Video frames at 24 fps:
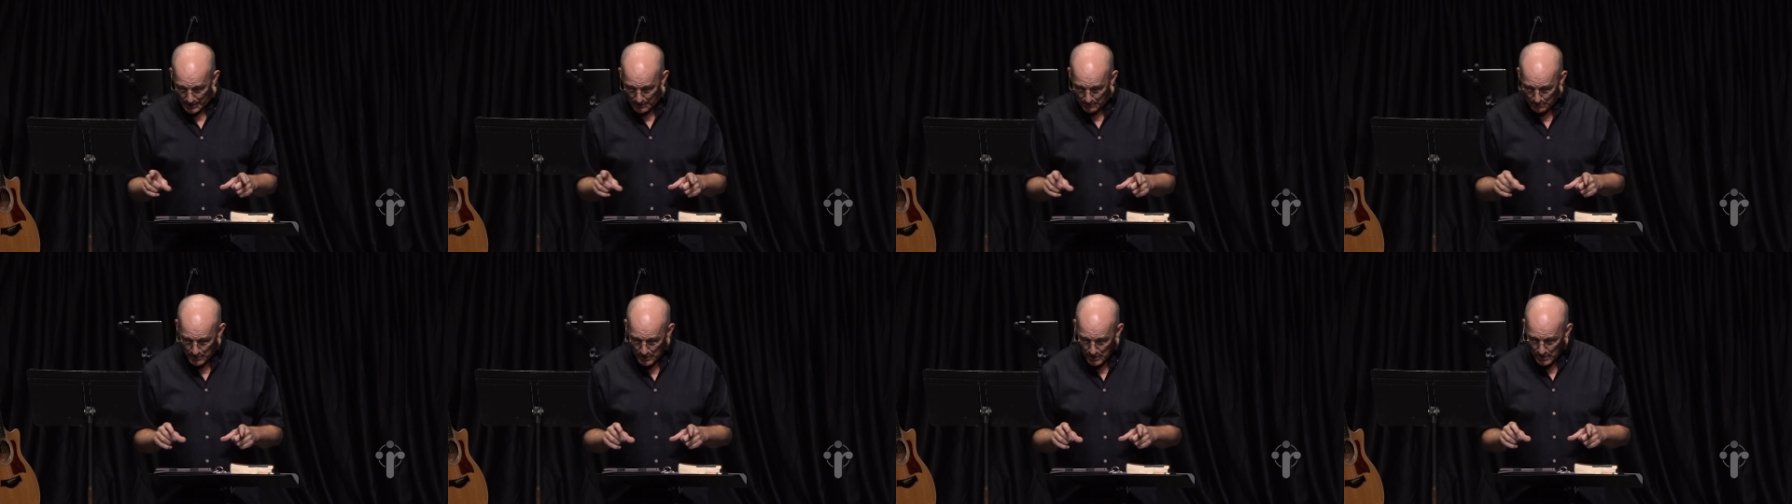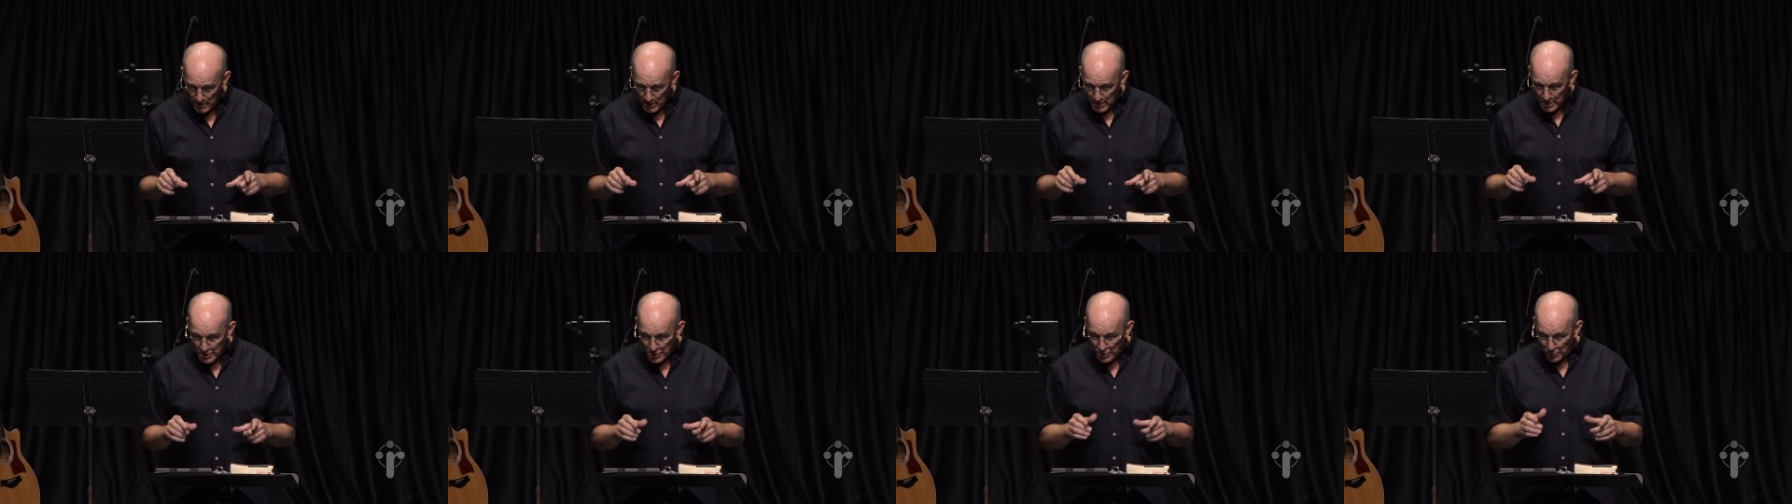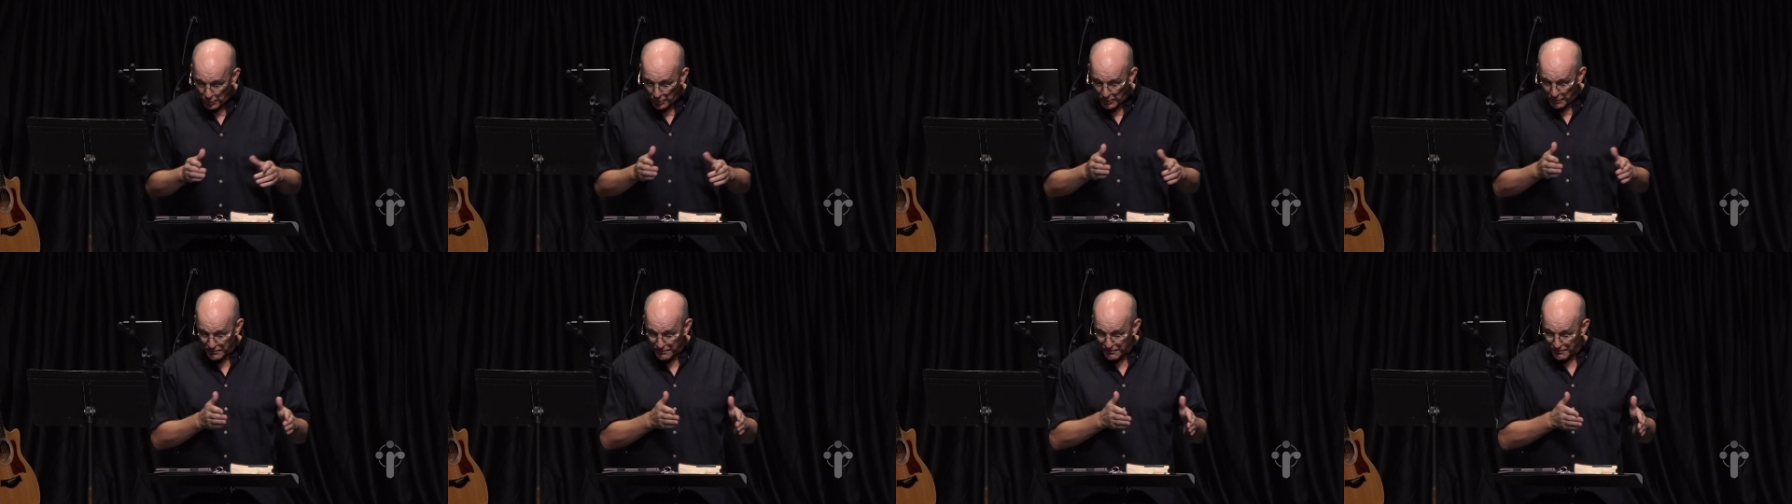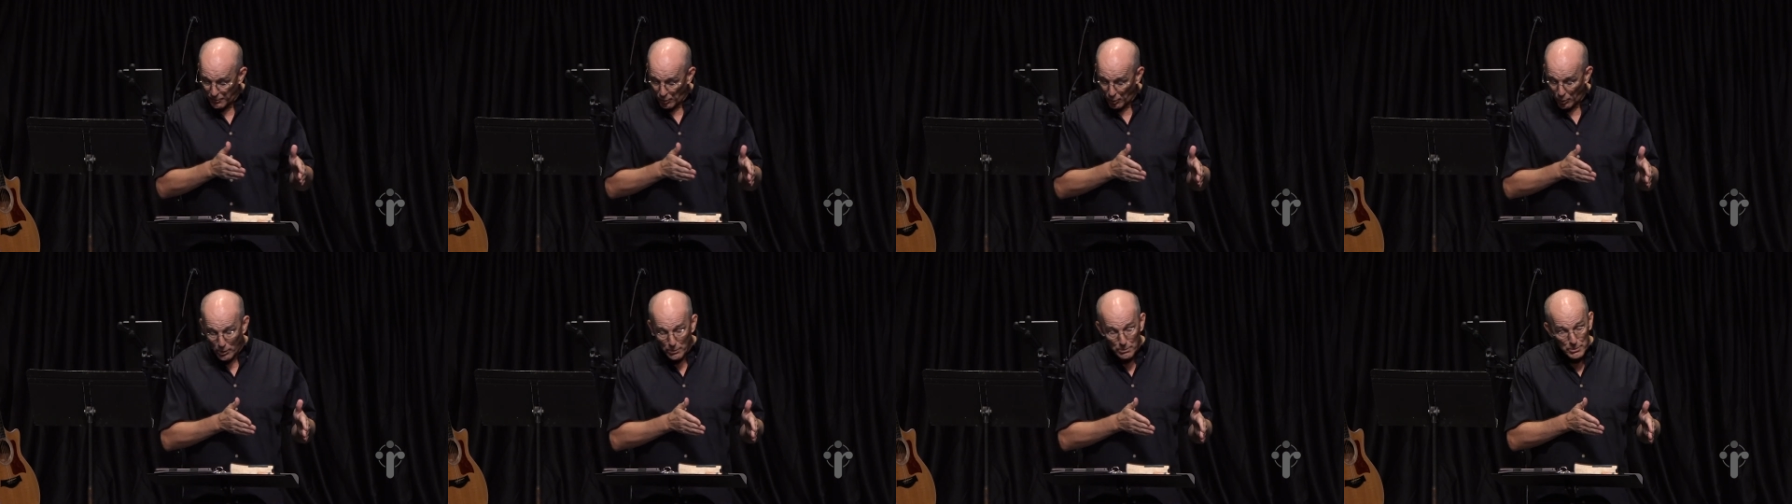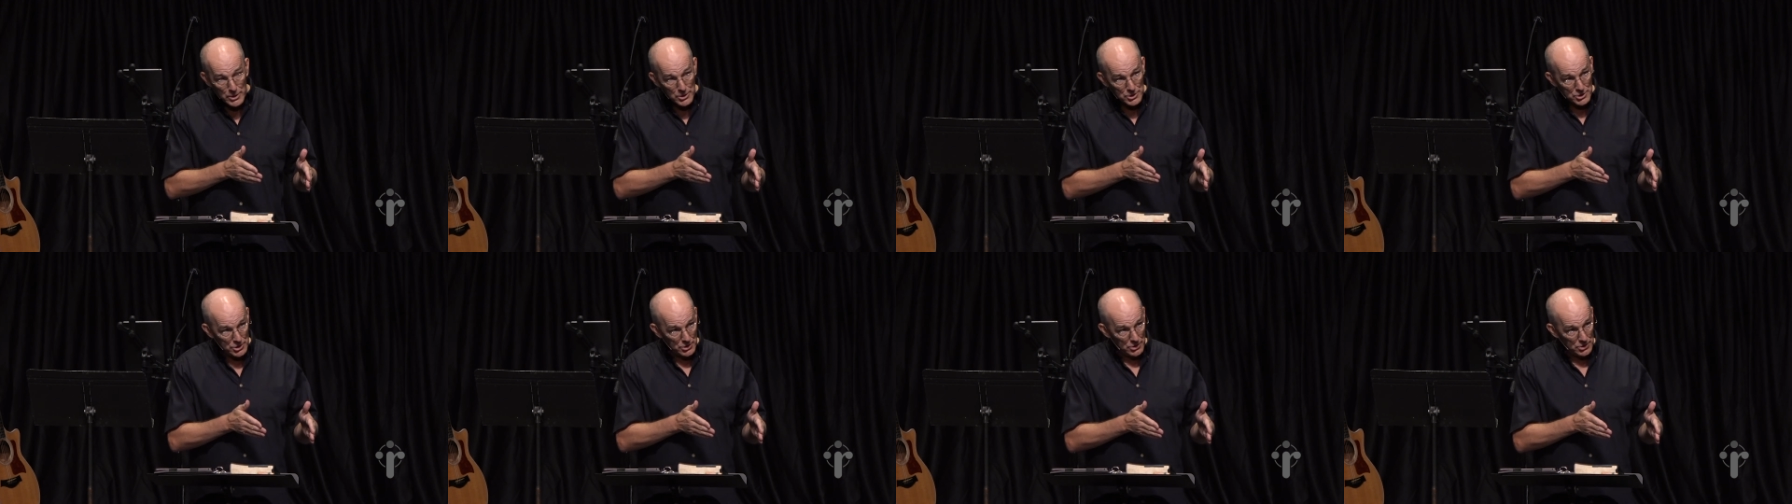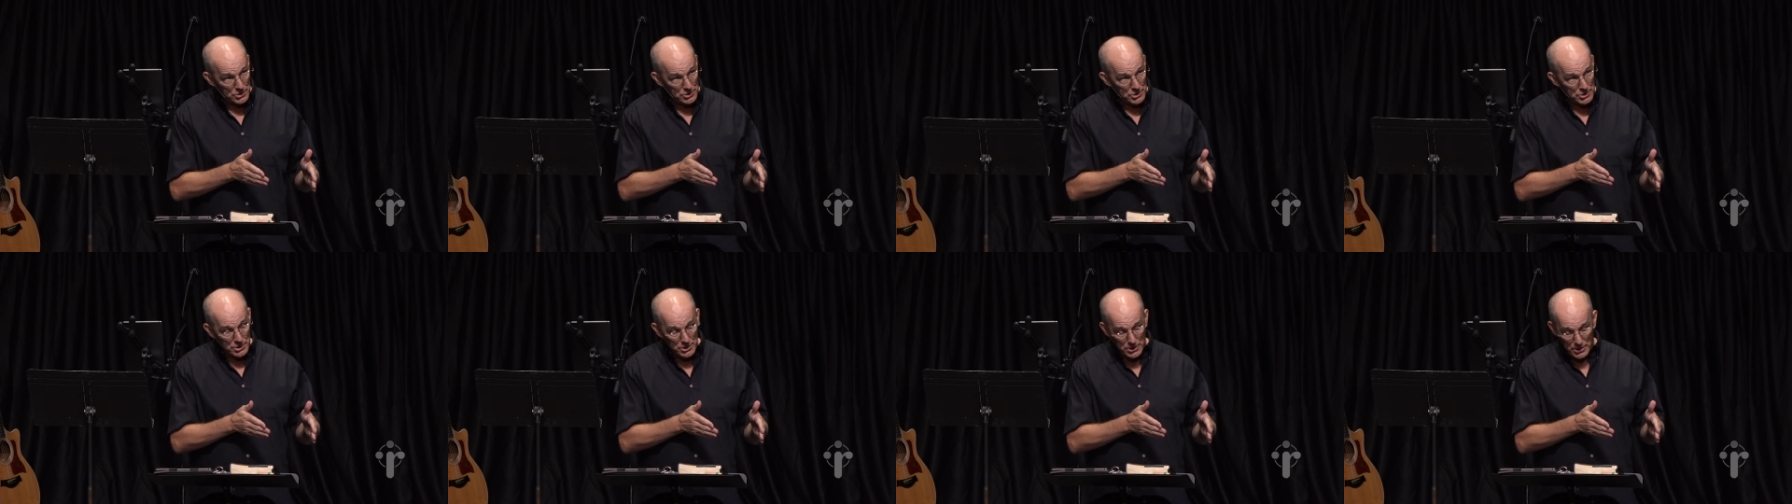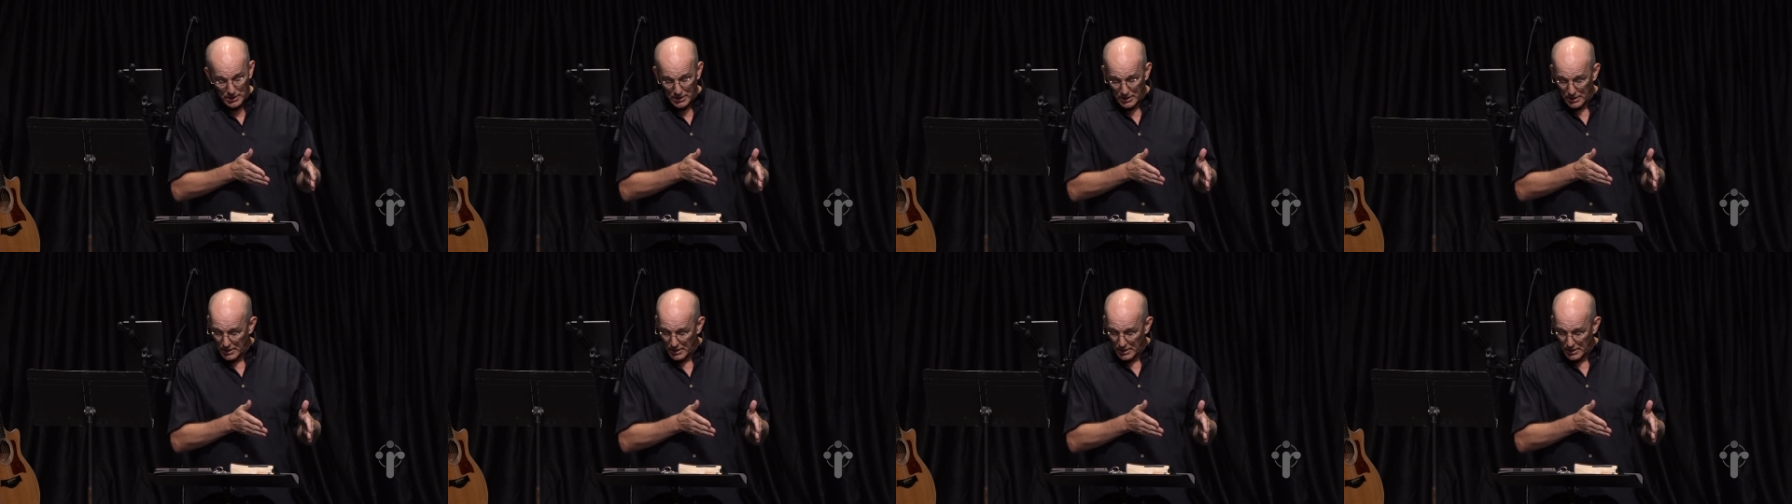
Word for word: him, to reform the church